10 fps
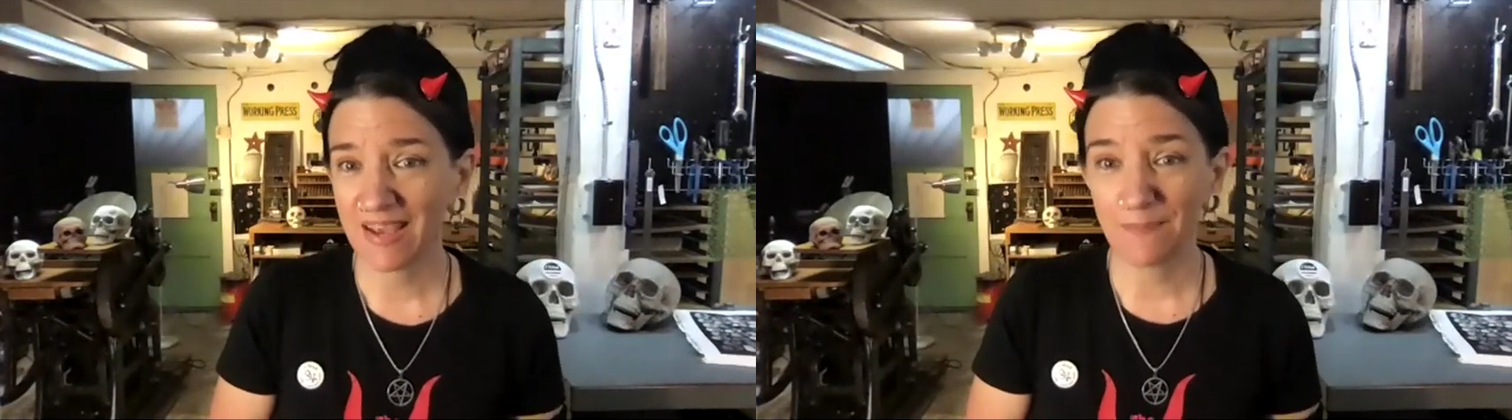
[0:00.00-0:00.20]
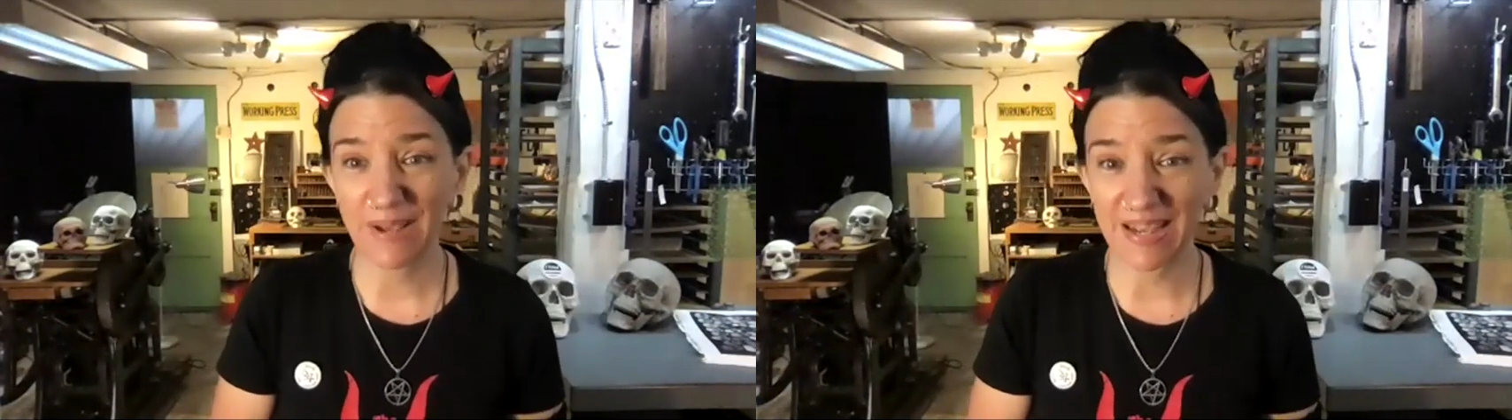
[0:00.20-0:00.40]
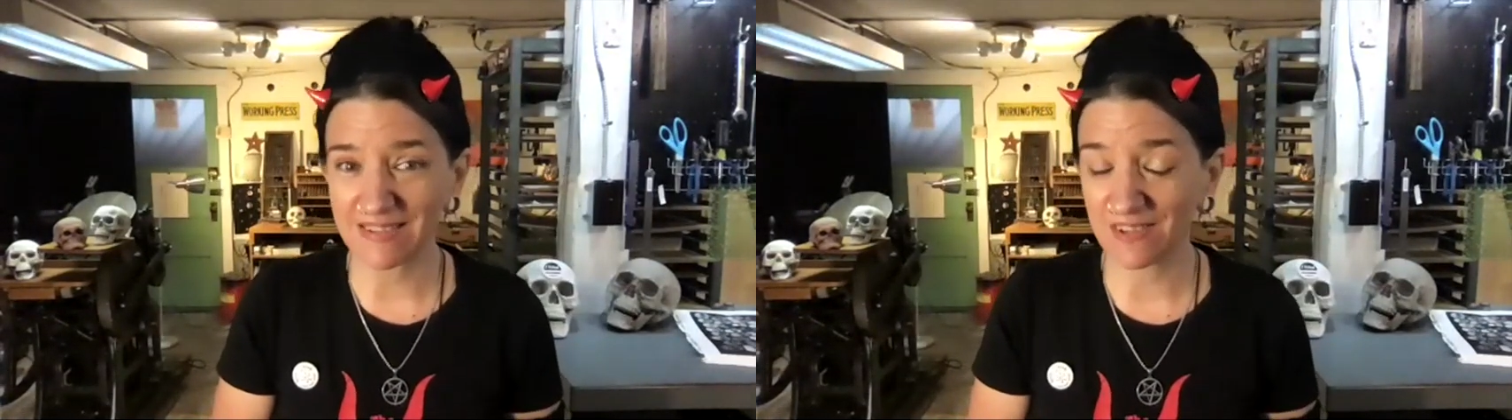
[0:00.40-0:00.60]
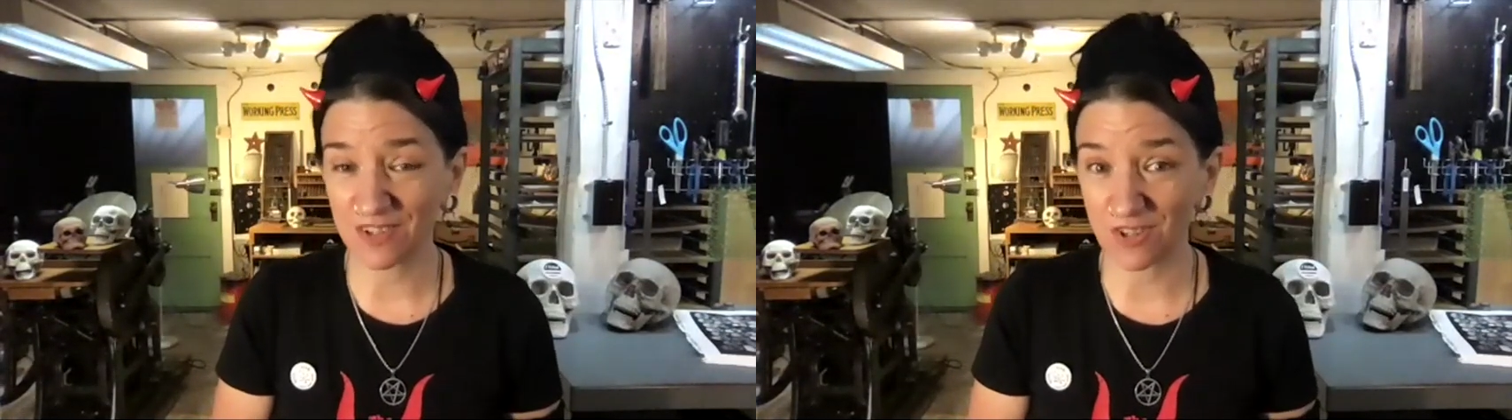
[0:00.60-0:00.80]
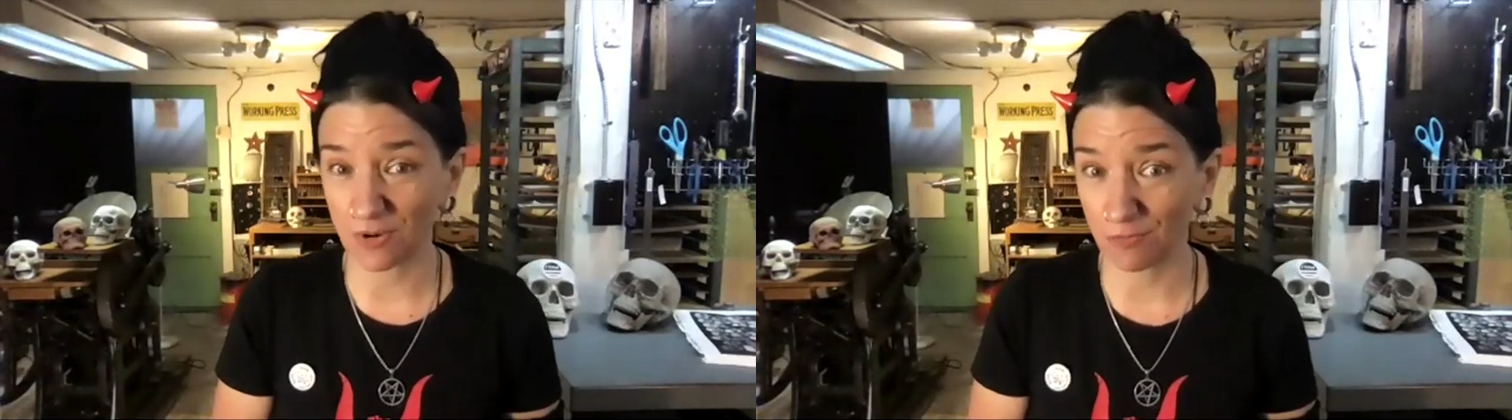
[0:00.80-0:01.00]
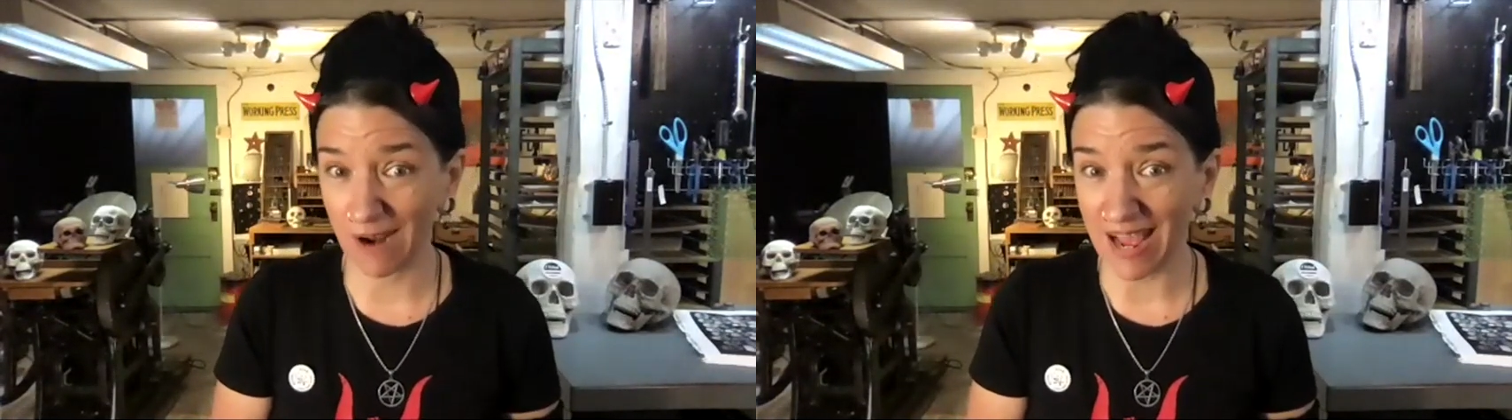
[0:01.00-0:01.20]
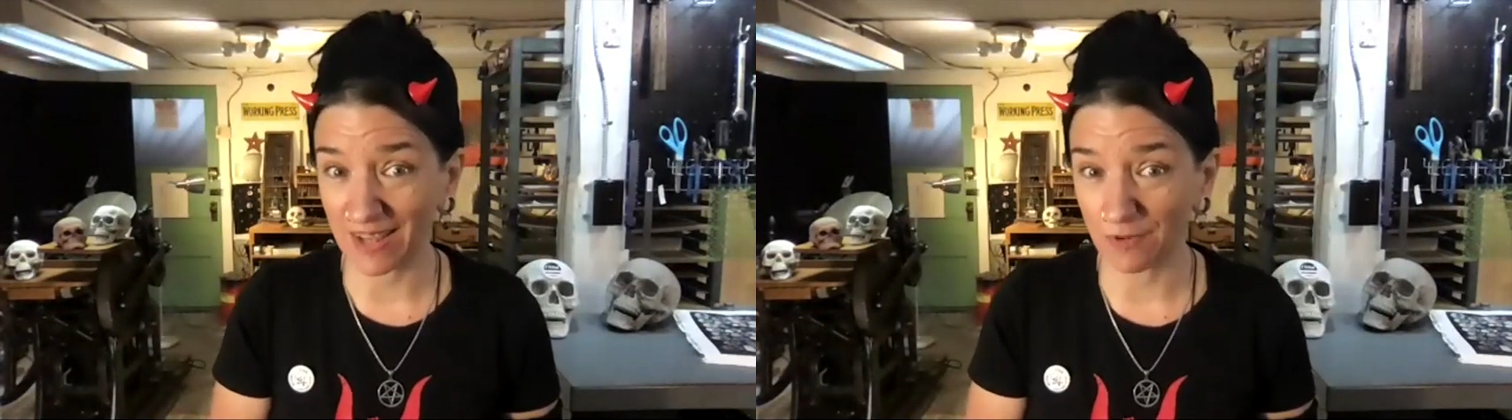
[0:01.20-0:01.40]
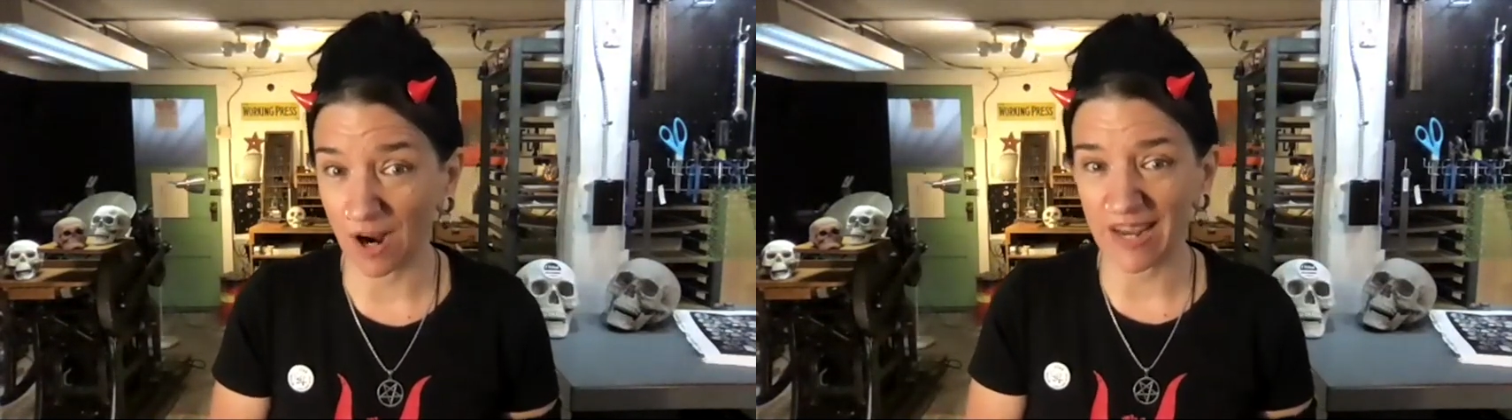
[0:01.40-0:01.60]
because they're so
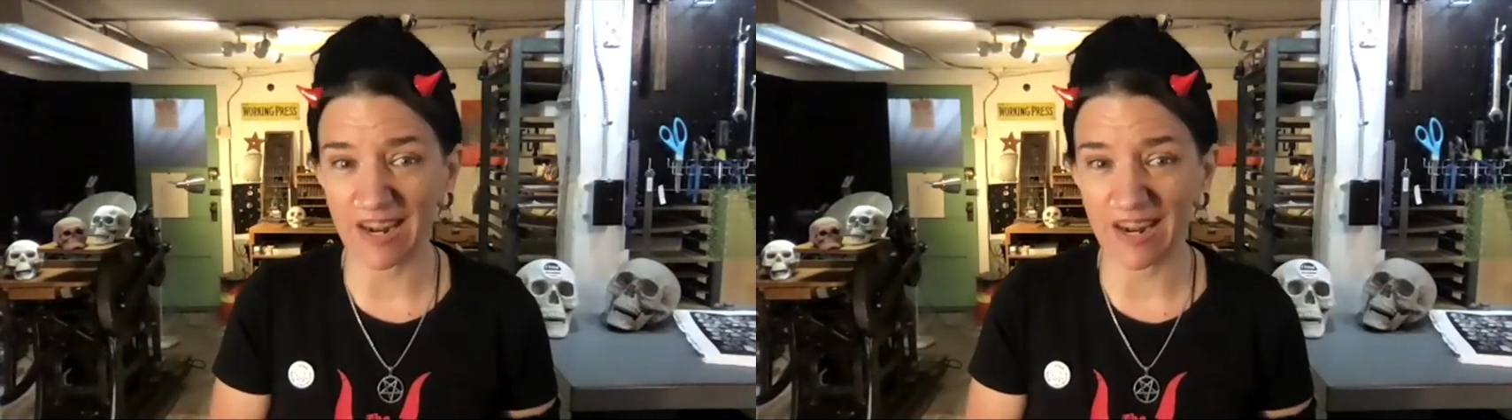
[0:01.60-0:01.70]
rad, right?